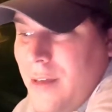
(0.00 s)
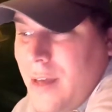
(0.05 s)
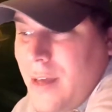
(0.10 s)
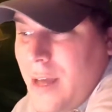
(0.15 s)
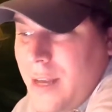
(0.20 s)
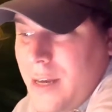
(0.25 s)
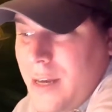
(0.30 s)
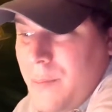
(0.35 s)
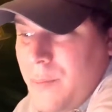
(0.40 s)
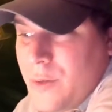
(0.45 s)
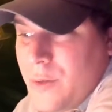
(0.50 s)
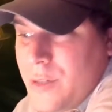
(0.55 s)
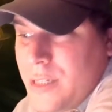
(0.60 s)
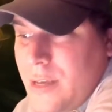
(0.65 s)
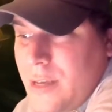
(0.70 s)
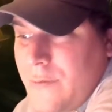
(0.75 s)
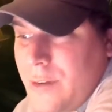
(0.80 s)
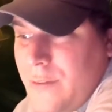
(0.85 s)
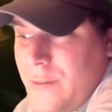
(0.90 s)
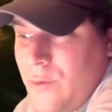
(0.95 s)
I ended up with
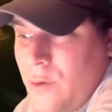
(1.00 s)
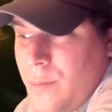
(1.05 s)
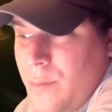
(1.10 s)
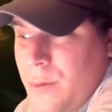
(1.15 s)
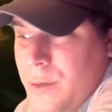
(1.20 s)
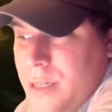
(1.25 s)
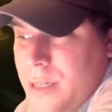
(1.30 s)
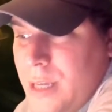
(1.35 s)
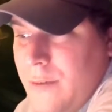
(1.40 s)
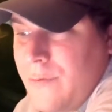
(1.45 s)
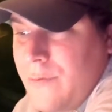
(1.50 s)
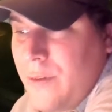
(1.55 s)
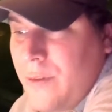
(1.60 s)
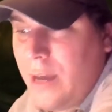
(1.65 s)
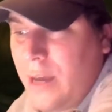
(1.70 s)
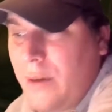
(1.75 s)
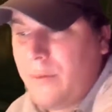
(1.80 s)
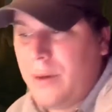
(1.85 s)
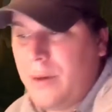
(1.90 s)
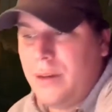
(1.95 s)
74% for
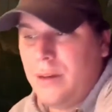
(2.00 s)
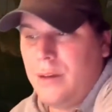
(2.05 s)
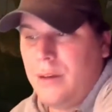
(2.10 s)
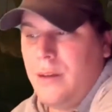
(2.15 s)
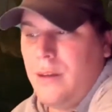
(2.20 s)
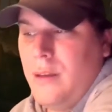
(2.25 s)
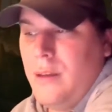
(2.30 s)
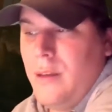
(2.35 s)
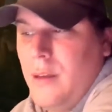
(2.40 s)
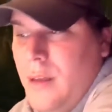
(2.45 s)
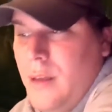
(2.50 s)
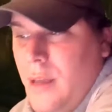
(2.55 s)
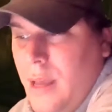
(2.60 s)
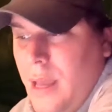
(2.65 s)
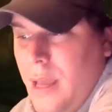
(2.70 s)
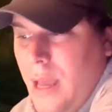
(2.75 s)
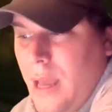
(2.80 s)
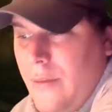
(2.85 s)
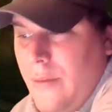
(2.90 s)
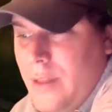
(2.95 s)
that one.
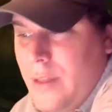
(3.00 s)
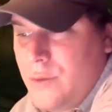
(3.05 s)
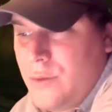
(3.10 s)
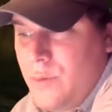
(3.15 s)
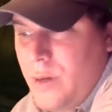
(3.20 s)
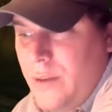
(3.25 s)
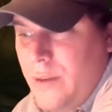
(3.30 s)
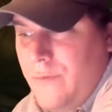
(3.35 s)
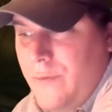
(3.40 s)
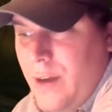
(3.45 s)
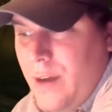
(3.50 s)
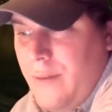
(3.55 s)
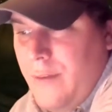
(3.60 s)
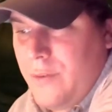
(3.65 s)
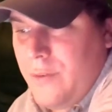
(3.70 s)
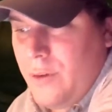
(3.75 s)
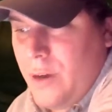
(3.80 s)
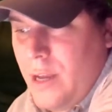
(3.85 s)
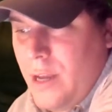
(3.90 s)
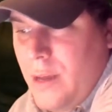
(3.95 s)
And then
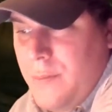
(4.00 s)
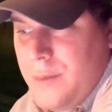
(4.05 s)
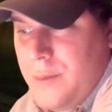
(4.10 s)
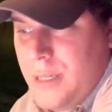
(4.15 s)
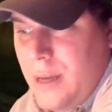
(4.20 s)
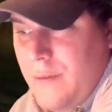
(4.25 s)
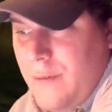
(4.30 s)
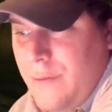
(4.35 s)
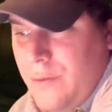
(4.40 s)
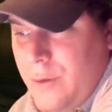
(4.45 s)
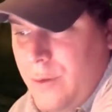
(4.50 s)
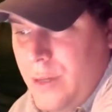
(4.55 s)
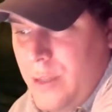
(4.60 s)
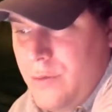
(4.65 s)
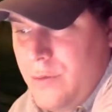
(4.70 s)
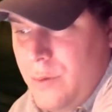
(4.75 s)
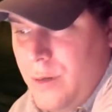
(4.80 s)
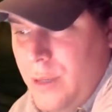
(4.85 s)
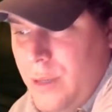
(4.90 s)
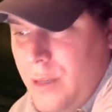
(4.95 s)
25 grams out of
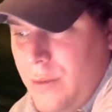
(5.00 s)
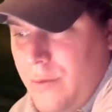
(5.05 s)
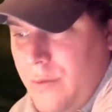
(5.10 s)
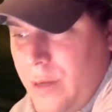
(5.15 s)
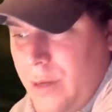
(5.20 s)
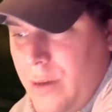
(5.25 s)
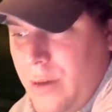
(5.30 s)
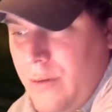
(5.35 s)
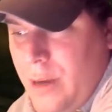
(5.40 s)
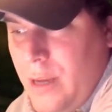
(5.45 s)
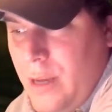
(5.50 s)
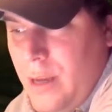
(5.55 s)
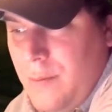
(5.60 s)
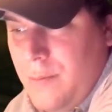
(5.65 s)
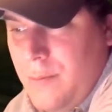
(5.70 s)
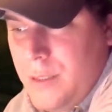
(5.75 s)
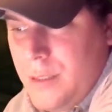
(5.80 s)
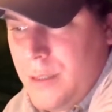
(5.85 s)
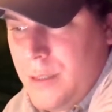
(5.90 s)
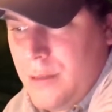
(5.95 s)
323
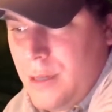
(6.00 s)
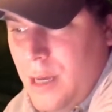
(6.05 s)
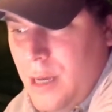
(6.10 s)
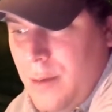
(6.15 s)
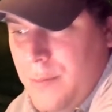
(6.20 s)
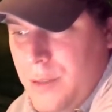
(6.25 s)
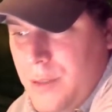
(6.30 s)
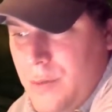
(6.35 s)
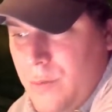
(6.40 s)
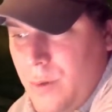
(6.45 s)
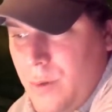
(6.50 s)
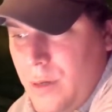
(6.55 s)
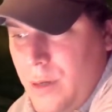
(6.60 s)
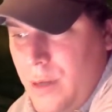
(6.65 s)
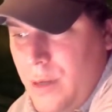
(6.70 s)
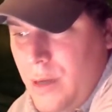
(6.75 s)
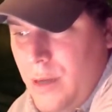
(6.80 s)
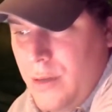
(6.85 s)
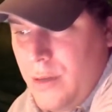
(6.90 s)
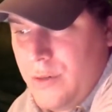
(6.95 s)
grams times
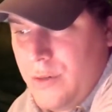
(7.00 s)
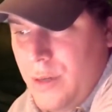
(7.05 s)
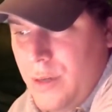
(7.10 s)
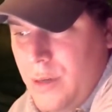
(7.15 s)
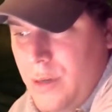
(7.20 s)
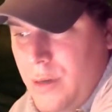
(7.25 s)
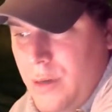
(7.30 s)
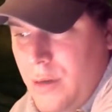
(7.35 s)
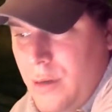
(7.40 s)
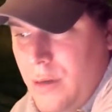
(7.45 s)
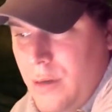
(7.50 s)
100.